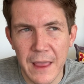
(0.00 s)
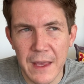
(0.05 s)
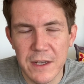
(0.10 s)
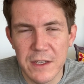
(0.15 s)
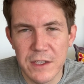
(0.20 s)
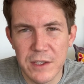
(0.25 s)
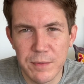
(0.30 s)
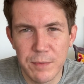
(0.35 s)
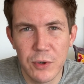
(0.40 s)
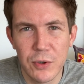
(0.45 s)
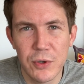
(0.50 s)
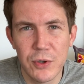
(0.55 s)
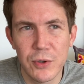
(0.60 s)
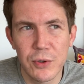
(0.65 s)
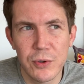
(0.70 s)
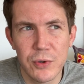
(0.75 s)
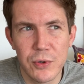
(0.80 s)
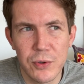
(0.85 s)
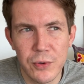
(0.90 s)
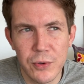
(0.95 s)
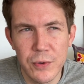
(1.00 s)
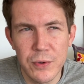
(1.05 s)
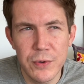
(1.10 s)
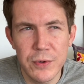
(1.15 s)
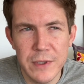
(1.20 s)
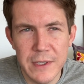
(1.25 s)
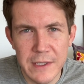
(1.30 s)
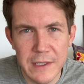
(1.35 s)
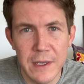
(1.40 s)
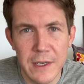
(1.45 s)
spiritual
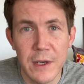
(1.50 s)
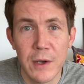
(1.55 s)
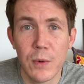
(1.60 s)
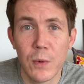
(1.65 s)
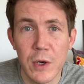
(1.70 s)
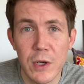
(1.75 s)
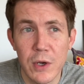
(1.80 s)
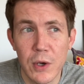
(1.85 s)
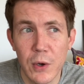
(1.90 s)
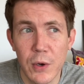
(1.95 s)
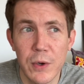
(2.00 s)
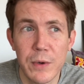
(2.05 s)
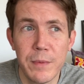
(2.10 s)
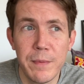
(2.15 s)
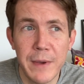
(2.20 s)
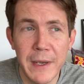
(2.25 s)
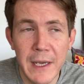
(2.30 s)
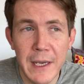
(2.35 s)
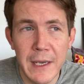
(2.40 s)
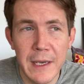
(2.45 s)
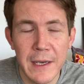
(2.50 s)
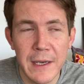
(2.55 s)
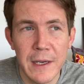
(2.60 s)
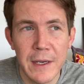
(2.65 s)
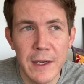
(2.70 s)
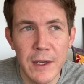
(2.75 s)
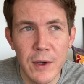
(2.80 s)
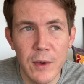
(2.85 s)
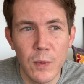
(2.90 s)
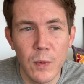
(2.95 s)
truths, what could be,
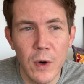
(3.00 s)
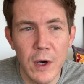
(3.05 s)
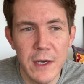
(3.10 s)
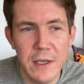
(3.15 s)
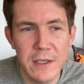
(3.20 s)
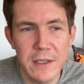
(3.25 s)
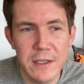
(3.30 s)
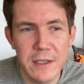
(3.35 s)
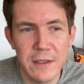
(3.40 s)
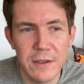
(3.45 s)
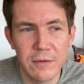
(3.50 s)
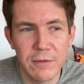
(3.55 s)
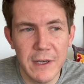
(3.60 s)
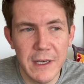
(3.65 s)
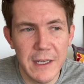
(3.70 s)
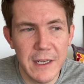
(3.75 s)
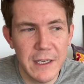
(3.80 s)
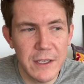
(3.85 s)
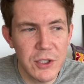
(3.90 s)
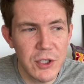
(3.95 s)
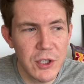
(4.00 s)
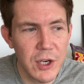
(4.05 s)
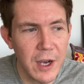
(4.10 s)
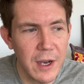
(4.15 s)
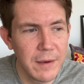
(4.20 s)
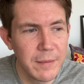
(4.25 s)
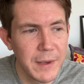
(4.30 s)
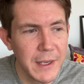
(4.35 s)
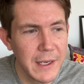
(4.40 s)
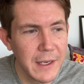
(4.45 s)
what's really
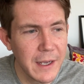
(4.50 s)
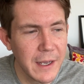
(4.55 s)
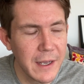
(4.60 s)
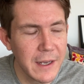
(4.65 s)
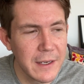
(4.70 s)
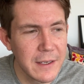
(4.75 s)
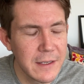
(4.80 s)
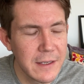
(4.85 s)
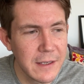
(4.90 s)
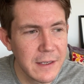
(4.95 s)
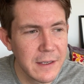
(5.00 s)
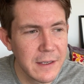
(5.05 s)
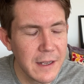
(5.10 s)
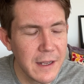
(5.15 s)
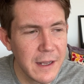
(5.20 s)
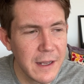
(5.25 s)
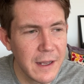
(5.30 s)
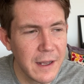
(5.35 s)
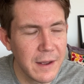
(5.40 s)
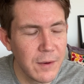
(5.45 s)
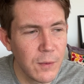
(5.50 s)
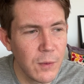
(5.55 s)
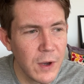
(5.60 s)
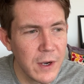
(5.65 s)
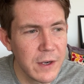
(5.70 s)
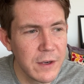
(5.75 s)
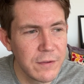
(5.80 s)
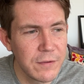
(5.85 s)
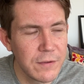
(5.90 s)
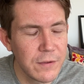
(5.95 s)
charming and uh,
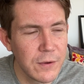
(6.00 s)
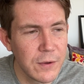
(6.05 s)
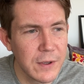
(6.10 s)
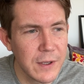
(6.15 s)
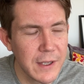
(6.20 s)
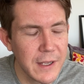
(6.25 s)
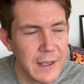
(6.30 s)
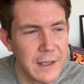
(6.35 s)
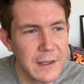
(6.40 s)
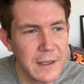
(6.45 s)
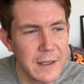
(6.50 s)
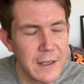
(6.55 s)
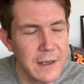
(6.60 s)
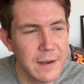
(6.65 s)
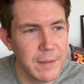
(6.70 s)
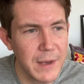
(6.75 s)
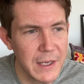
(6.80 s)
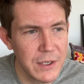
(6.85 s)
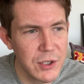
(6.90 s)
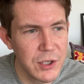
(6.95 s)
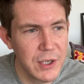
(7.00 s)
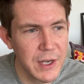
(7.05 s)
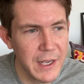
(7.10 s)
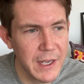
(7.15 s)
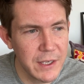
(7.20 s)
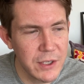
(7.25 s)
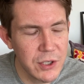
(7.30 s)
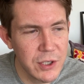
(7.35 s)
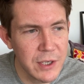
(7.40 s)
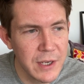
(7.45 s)
wonderful in the
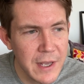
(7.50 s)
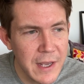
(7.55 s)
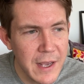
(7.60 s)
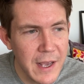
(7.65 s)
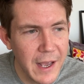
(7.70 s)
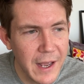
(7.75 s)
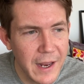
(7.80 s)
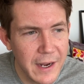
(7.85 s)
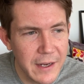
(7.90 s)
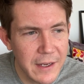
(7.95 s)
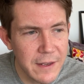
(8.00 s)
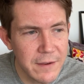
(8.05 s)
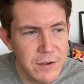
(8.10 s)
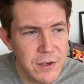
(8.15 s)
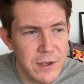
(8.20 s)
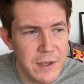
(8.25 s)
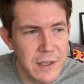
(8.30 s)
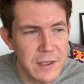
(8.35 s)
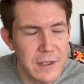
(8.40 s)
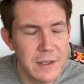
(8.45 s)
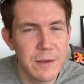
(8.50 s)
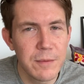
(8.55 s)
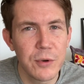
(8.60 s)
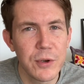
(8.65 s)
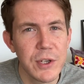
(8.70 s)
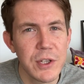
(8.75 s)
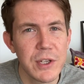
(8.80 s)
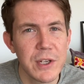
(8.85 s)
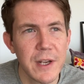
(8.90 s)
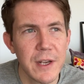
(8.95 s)
imagination. And it gives you this
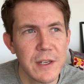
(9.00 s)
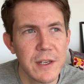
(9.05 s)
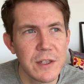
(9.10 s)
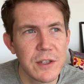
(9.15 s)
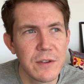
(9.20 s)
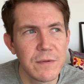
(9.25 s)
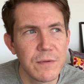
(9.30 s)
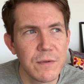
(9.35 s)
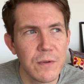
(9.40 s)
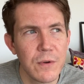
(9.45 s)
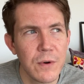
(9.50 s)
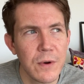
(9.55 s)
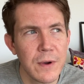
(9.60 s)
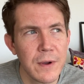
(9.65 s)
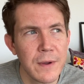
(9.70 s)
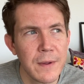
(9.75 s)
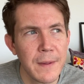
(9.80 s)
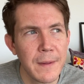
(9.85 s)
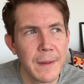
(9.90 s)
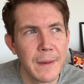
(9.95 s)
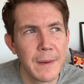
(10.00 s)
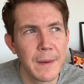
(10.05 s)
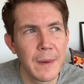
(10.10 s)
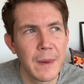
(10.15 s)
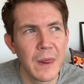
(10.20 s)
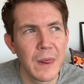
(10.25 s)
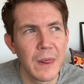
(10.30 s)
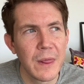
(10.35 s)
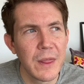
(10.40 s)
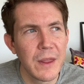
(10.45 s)
appreciation for
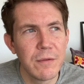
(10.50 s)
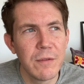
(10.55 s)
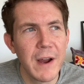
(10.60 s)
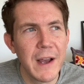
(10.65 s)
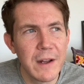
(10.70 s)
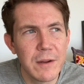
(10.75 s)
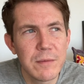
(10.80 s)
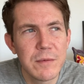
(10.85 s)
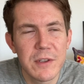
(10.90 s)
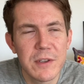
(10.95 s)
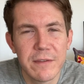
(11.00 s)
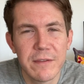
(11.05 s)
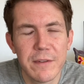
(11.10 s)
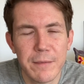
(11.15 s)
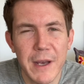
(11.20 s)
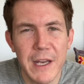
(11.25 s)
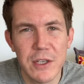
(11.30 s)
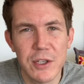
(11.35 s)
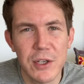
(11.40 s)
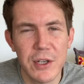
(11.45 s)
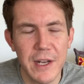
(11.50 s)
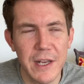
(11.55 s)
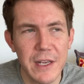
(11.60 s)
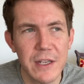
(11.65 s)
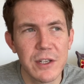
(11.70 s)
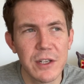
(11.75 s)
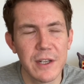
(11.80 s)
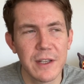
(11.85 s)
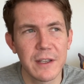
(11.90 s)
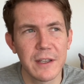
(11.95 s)
the realms of
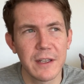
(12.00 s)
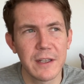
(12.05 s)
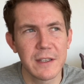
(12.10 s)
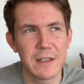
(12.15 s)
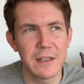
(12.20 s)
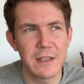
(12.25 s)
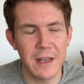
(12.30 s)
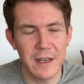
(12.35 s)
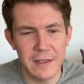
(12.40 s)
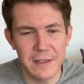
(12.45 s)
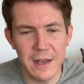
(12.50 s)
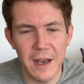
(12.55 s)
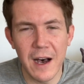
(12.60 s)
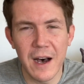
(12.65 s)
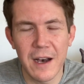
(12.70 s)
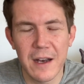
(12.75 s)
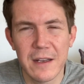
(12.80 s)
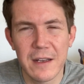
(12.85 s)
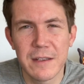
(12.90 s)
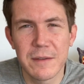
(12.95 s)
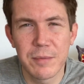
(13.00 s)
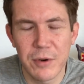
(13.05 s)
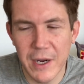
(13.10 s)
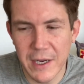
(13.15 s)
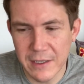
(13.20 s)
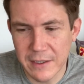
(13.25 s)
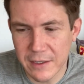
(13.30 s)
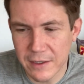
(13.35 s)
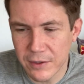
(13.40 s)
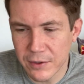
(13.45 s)
imagination and things that aren't
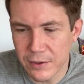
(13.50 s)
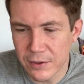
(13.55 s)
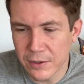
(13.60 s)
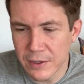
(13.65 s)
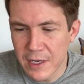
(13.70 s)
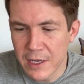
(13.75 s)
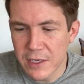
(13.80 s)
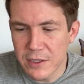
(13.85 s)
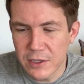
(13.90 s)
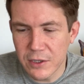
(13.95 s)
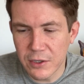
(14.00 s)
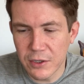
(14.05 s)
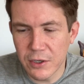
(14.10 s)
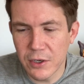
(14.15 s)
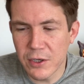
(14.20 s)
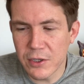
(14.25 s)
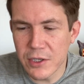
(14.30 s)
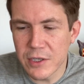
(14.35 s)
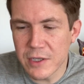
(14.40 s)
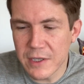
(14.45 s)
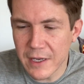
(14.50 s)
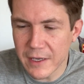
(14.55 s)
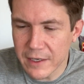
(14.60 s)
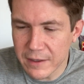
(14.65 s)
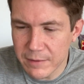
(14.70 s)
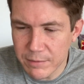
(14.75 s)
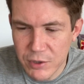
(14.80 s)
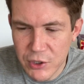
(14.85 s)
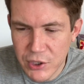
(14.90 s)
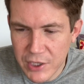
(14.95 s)
practical. So you're not just like
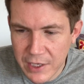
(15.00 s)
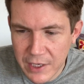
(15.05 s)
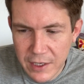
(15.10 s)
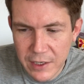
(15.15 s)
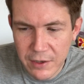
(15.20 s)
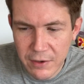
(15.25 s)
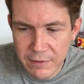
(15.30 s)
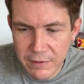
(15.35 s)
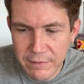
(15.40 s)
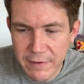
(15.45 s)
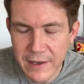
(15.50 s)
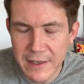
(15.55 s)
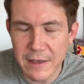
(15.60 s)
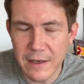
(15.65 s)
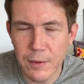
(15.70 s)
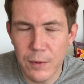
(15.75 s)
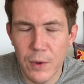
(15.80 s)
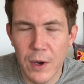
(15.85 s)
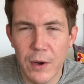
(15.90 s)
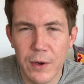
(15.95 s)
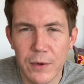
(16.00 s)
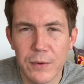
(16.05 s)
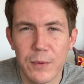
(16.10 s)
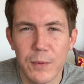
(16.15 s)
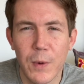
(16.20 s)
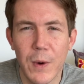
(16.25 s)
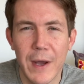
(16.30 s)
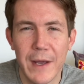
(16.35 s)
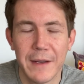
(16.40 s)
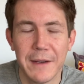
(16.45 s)
a machine on
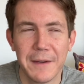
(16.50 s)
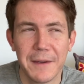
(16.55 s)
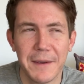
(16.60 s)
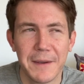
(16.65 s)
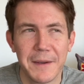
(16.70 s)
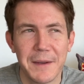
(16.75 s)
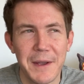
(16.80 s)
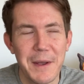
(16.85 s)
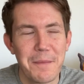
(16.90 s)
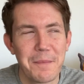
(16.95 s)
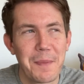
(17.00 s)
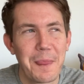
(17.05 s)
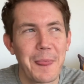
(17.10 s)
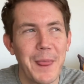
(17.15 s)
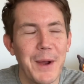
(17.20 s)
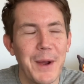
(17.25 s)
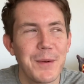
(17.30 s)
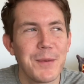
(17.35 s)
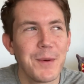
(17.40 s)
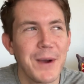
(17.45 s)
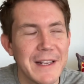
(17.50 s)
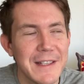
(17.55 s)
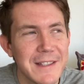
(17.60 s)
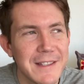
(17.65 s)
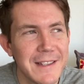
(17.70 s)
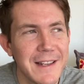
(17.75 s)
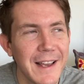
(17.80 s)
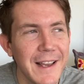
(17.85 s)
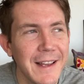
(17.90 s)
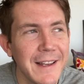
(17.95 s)
on, on
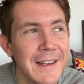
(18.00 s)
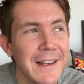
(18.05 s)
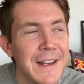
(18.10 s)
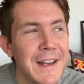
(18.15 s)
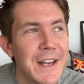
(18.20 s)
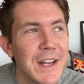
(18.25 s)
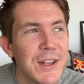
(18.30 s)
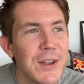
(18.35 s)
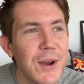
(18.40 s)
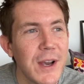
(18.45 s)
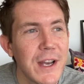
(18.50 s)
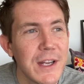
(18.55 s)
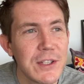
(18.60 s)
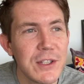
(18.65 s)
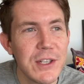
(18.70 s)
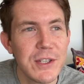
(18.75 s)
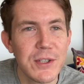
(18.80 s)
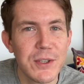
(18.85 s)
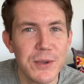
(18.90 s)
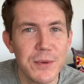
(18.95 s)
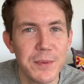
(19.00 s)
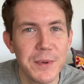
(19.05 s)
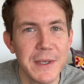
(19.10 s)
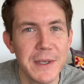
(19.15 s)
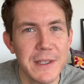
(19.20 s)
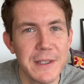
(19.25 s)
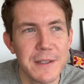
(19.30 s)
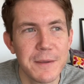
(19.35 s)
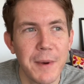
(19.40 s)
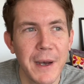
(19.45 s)
Wednesday. You're actually super
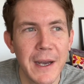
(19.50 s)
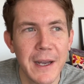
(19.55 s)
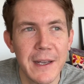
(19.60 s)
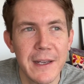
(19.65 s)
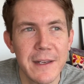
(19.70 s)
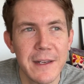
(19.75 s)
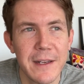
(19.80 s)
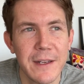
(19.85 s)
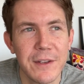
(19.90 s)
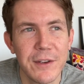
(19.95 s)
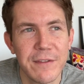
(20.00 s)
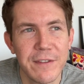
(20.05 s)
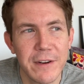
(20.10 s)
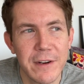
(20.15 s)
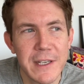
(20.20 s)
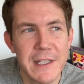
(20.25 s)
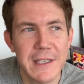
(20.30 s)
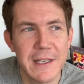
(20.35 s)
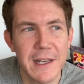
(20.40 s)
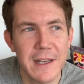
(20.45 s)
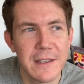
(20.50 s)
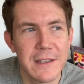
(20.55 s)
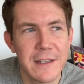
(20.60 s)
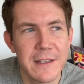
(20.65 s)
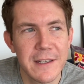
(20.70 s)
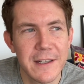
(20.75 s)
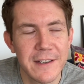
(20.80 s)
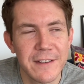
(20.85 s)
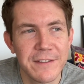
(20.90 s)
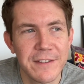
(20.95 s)
inspired and you're very
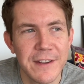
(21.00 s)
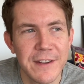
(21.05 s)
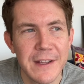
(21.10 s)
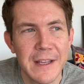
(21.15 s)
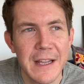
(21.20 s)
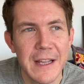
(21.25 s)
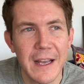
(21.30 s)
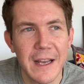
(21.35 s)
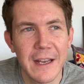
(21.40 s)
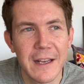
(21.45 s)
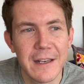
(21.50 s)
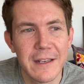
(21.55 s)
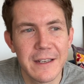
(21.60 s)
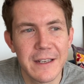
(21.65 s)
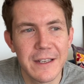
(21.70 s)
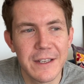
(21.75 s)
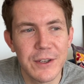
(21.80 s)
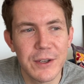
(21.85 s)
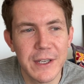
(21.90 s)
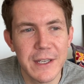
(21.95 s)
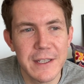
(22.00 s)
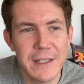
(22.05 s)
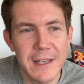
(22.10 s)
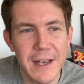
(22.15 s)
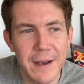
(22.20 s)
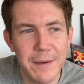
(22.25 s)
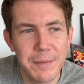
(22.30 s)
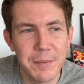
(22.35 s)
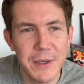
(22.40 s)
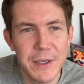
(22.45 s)
sensitive and you can
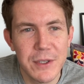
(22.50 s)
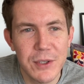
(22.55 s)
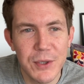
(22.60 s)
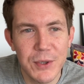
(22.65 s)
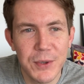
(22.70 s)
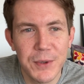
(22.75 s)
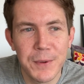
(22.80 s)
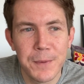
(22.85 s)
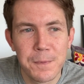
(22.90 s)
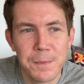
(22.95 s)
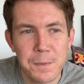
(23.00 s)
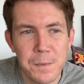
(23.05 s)
tap into